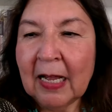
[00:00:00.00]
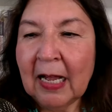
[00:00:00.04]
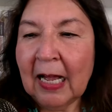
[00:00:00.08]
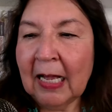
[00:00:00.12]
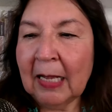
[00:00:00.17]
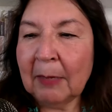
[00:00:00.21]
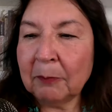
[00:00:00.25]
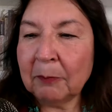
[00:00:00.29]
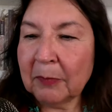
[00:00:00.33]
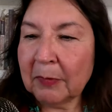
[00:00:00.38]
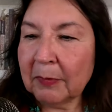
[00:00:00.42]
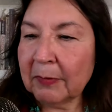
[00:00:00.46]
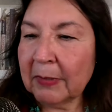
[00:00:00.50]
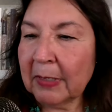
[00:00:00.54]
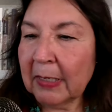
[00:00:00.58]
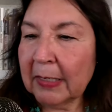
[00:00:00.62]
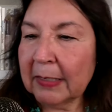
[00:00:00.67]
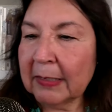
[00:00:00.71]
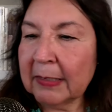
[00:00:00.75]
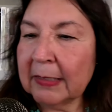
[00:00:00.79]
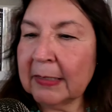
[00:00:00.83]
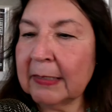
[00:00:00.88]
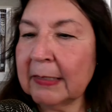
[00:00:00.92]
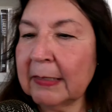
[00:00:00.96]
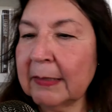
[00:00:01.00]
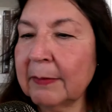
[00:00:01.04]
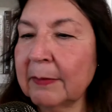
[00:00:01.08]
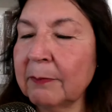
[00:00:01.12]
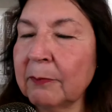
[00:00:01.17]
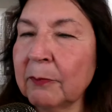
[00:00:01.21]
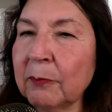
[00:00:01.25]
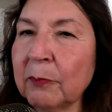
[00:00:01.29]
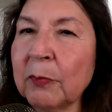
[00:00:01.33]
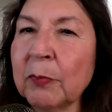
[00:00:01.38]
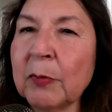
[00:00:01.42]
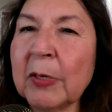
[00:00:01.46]
Um,
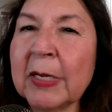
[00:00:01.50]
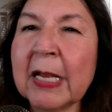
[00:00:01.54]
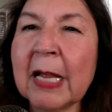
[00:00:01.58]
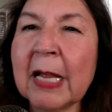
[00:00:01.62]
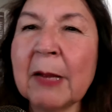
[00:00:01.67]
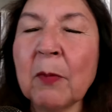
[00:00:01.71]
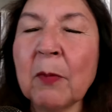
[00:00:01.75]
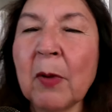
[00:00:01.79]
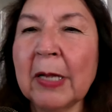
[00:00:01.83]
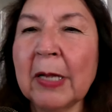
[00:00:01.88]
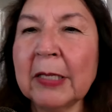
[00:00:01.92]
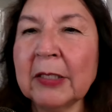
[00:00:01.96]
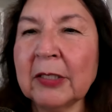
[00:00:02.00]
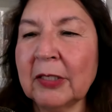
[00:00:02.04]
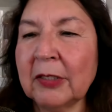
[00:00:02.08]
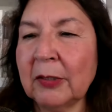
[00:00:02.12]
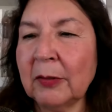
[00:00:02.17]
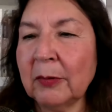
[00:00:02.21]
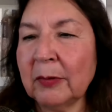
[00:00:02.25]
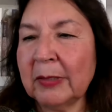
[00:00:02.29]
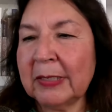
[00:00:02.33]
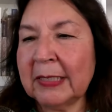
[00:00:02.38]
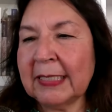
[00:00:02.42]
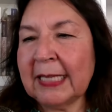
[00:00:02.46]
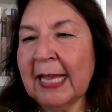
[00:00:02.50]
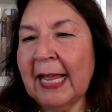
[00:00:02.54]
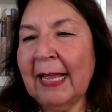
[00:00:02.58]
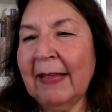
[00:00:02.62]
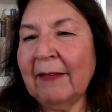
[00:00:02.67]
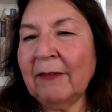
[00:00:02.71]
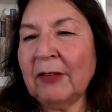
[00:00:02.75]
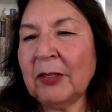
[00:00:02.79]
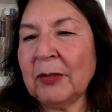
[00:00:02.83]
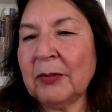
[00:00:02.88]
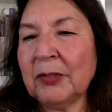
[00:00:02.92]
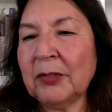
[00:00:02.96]
what I want to do is
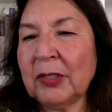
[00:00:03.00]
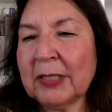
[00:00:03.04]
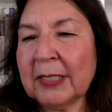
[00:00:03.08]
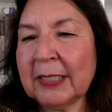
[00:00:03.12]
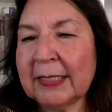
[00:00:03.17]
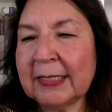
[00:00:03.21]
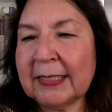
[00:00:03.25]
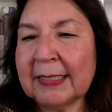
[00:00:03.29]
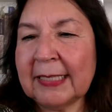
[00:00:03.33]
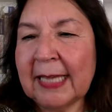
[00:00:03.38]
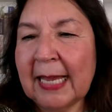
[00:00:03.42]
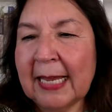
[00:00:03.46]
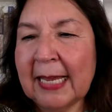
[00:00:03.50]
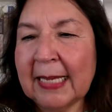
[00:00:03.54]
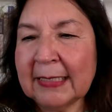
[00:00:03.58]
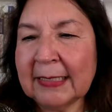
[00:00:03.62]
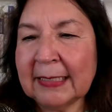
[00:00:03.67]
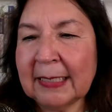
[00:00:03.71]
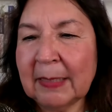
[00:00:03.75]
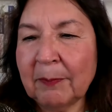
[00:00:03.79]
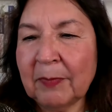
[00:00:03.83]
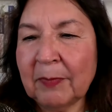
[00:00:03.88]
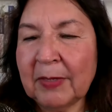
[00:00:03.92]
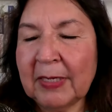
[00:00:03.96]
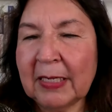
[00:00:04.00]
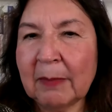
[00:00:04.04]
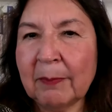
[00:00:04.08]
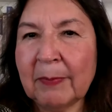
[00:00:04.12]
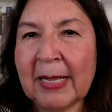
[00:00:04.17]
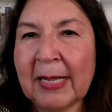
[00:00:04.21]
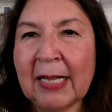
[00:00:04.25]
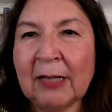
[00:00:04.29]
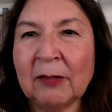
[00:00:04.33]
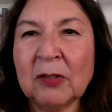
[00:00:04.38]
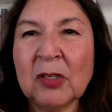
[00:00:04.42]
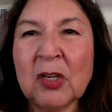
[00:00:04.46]
have you just say something
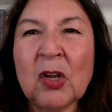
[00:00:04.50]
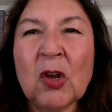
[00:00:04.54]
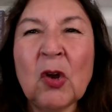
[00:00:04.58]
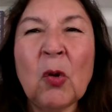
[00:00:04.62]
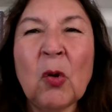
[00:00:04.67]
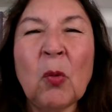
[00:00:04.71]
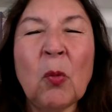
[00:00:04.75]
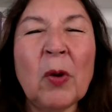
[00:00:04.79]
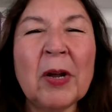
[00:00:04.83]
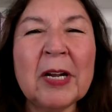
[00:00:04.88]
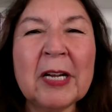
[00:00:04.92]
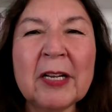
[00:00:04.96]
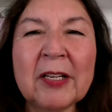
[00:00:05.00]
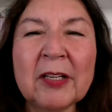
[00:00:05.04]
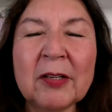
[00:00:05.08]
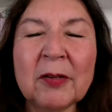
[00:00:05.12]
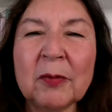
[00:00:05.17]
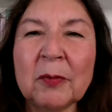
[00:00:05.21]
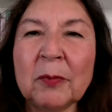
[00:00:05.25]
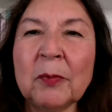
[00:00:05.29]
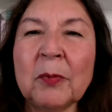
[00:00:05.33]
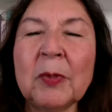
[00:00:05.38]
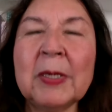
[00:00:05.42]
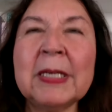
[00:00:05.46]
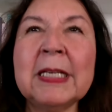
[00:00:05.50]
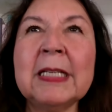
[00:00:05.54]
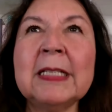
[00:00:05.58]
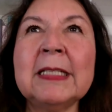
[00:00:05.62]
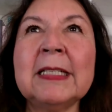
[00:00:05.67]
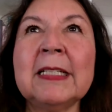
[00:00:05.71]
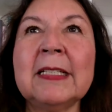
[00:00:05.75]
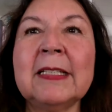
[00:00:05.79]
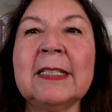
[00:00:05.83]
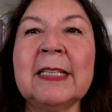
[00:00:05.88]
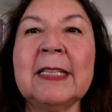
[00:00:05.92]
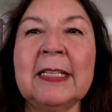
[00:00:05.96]
about what do you, what is
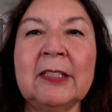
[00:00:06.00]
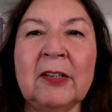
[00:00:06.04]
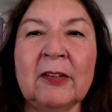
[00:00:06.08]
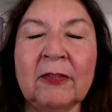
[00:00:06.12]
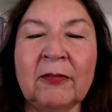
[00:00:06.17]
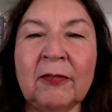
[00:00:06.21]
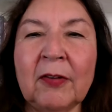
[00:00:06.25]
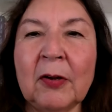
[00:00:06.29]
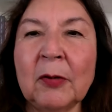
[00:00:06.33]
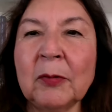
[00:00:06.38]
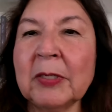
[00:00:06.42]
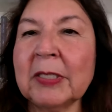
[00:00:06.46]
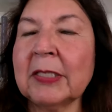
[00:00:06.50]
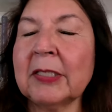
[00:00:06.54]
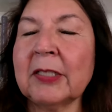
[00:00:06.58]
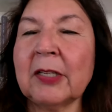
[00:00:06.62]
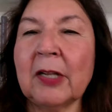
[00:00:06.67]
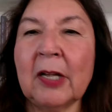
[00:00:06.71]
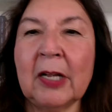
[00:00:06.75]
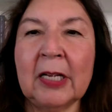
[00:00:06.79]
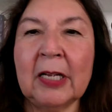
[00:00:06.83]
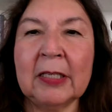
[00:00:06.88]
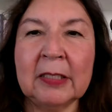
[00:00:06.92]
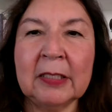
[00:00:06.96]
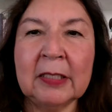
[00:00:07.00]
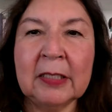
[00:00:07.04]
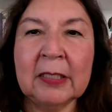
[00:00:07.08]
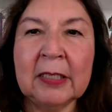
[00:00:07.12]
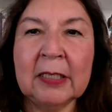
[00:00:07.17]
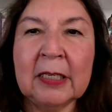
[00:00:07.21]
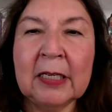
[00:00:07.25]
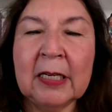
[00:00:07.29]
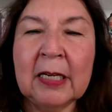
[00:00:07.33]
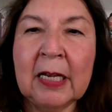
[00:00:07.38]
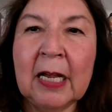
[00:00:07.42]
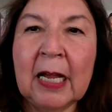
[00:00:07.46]
it that you're focused on,
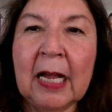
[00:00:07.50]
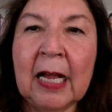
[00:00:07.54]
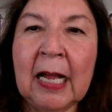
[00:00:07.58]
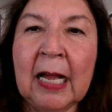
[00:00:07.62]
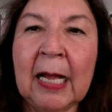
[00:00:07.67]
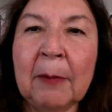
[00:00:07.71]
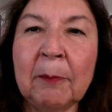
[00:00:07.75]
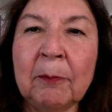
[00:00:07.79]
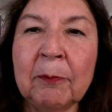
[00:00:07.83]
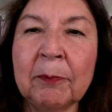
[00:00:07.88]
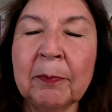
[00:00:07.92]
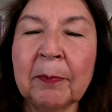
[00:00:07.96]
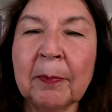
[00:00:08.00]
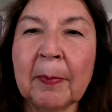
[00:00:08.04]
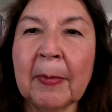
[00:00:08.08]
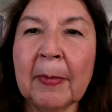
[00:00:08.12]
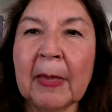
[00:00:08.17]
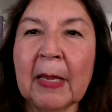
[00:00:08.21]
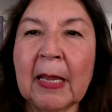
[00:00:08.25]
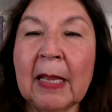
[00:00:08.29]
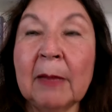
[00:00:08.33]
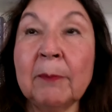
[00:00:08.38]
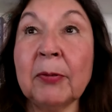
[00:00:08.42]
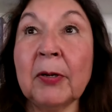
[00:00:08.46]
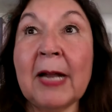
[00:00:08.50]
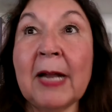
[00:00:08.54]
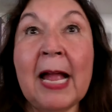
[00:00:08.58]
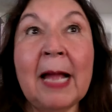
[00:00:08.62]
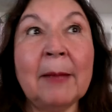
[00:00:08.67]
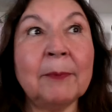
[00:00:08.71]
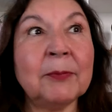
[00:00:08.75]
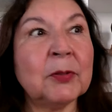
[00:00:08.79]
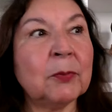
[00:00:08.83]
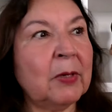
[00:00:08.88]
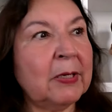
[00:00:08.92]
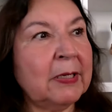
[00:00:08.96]
um, and
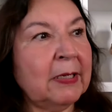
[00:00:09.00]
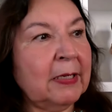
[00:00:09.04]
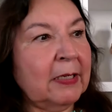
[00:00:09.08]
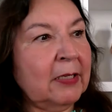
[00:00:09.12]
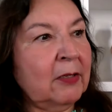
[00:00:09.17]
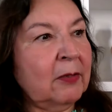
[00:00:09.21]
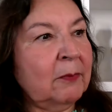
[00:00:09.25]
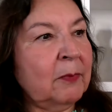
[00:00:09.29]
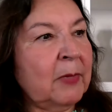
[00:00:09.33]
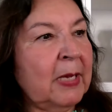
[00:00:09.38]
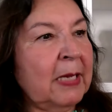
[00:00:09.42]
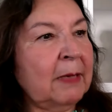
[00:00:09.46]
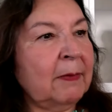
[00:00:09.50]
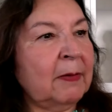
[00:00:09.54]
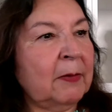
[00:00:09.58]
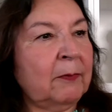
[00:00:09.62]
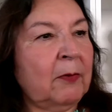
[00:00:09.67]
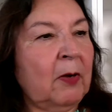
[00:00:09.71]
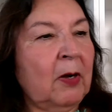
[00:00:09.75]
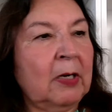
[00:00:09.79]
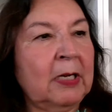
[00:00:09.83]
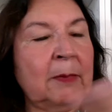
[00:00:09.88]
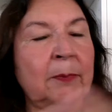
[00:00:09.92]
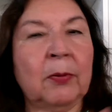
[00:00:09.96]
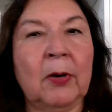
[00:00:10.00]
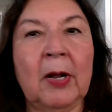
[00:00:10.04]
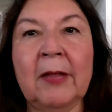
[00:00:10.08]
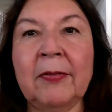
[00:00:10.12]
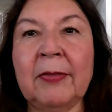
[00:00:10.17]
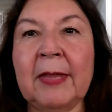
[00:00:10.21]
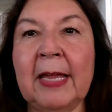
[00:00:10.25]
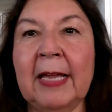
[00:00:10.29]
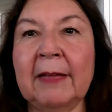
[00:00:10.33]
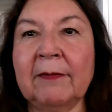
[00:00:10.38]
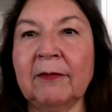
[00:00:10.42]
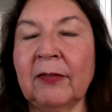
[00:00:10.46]
perhaps what you may have already
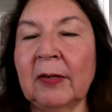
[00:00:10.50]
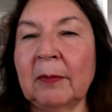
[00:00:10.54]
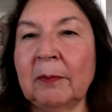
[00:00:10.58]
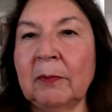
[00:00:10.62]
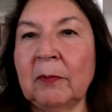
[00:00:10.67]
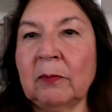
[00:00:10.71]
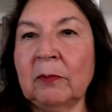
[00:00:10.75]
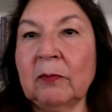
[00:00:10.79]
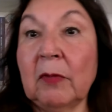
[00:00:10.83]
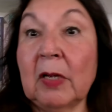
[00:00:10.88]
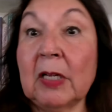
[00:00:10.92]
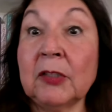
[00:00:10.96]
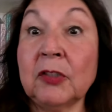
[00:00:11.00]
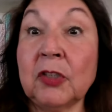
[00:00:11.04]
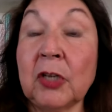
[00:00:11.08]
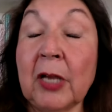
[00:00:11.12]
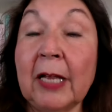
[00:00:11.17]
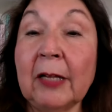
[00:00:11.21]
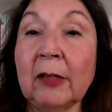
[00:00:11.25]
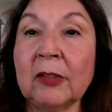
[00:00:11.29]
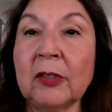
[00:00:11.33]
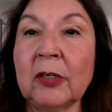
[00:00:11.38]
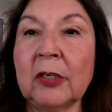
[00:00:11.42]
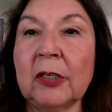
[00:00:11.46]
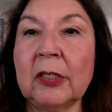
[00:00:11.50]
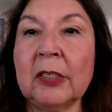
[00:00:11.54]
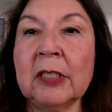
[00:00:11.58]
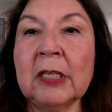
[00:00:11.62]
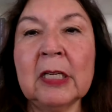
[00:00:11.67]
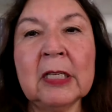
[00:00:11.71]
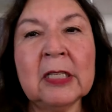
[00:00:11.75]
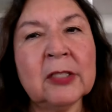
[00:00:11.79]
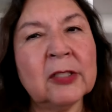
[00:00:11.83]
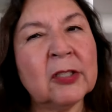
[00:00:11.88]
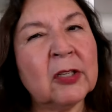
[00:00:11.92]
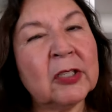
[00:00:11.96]
brought that from a childhood.
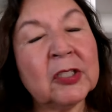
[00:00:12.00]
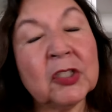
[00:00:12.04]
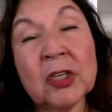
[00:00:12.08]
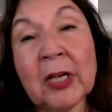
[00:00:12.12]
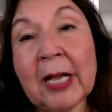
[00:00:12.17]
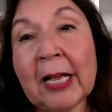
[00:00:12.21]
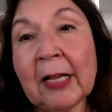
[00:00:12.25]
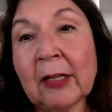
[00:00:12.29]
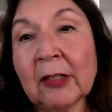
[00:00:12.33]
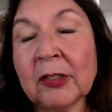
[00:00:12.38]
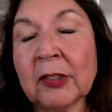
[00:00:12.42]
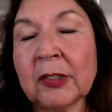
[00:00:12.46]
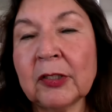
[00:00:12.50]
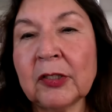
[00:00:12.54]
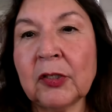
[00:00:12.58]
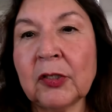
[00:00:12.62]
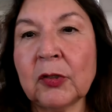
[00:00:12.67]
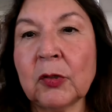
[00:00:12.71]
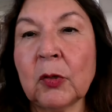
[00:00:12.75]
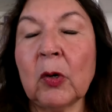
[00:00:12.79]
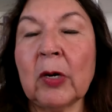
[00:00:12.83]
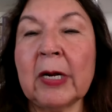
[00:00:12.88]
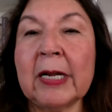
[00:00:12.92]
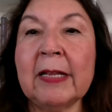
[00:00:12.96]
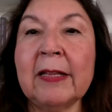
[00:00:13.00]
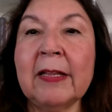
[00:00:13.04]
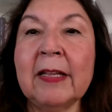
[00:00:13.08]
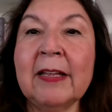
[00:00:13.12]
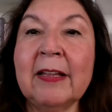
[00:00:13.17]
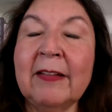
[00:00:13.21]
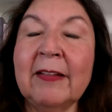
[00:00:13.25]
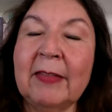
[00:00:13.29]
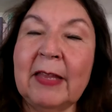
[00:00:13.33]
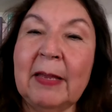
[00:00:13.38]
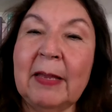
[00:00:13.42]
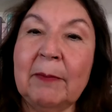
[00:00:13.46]
So a childhood story
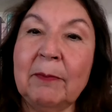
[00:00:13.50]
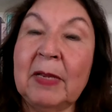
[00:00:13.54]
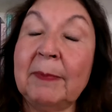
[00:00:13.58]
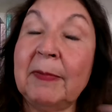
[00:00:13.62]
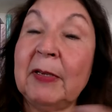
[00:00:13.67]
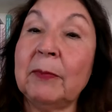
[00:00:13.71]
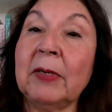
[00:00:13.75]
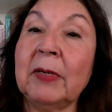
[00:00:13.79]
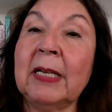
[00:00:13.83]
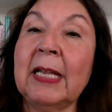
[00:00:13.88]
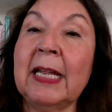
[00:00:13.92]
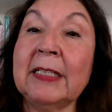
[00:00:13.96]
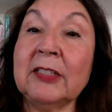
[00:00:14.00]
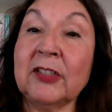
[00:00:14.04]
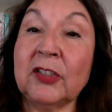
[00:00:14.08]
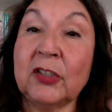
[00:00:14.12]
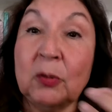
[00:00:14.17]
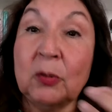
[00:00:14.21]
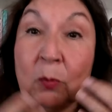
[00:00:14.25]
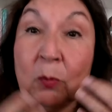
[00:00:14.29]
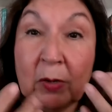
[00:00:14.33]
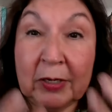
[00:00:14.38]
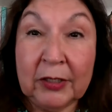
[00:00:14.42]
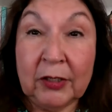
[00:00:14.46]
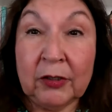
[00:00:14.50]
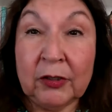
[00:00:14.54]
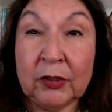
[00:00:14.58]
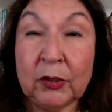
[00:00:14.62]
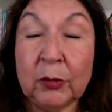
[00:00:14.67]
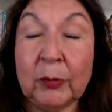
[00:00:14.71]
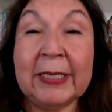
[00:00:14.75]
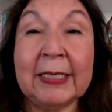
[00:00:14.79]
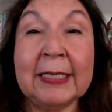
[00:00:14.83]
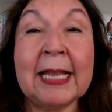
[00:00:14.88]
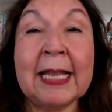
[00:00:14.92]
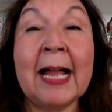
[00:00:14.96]
that maybe relates to what you're
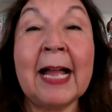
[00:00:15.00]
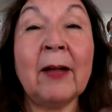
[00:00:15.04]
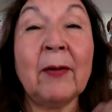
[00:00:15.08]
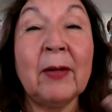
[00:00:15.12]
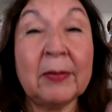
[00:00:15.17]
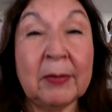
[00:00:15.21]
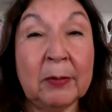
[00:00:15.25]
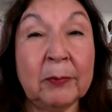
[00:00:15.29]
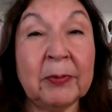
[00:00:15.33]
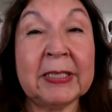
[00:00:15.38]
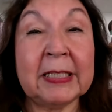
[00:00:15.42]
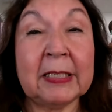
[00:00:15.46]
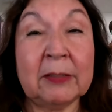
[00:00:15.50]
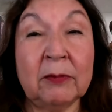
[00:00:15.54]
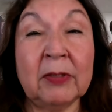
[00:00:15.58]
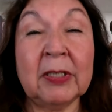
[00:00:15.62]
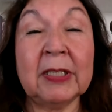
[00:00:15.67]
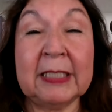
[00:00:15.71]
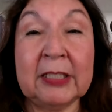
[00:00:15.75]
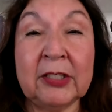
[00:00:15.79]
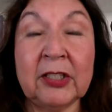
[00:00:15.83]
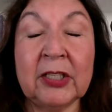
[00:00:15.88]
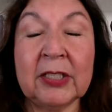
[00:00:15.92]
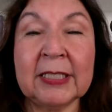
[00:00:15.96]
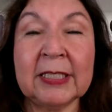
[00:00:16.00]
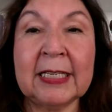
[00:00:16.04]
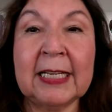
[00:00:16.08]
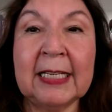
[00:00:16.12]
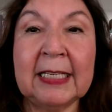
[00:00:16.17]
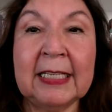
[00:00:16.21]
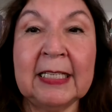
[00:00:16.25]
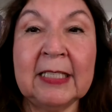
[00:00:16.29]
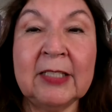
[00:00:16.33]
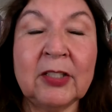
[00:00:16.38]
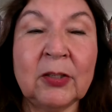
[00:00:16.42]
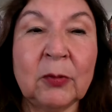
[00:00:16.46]
doing now, and then we can really just
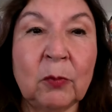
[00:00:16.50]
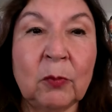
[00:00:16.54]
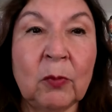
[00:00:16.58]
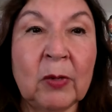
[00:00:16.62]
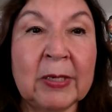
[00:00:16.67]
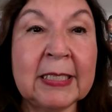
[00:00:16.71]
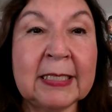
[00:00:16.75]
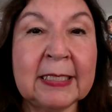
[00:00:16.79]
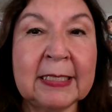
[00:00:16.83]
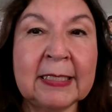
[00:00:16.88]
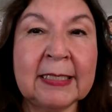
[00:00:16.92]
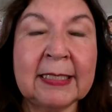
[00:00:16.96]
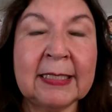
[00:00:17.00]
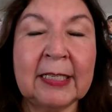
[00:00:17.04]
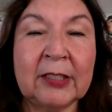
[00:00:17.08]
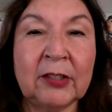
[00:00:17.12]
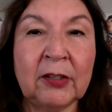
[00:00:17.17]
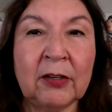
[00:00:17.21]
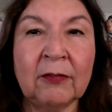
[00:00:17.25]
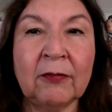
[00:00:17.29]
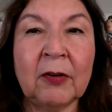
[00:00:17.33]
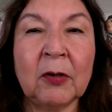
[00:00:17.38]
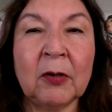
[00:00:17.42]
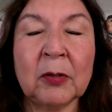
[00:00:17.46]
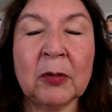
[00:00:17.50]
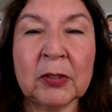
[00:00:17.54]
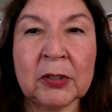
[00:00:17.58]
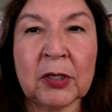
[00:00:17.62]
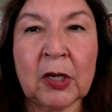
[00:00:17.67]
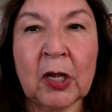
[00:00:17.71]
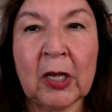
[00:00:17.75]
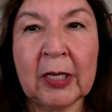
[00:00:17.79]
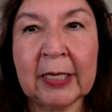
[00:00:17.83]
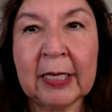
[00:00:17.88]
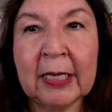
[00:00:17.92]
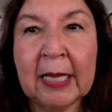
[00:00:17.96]
get into what it is that you're focused
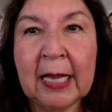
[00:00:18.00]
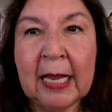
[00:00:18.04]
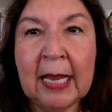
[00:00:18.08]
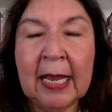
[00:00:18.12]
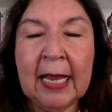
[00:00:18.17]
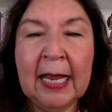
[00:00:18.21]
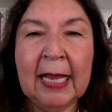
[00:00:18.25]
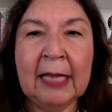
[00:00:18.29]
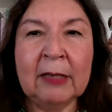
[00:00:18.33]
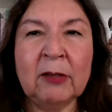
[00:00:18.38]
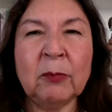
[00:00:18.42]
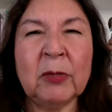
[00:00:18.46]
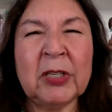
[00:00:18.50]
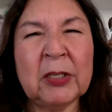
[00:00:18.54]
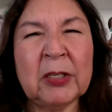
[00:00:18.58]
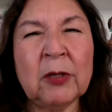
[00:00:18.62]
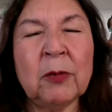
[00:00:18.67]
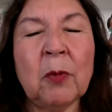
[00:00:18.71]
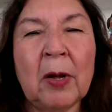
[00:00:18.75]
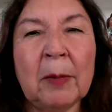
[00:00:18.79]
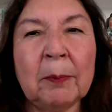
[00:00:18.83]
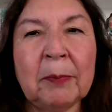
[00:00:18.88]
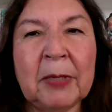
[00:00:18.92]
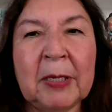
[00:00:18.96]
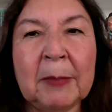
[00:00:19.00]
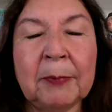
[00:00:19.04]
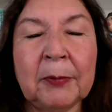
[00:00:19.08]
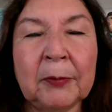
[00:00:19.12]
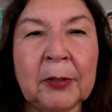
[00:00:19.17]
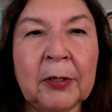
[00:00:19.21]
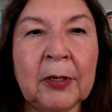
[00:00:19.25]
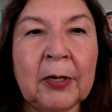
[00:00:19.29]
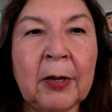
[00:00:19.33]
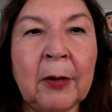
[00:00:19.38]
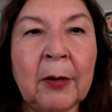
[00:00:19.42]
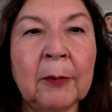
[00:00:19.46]
on and what you want people
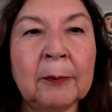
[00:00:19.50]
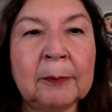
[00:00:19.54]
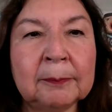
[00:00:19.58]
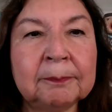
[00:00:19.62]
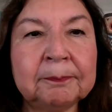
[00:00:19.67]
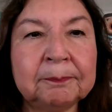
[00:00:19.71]
to know.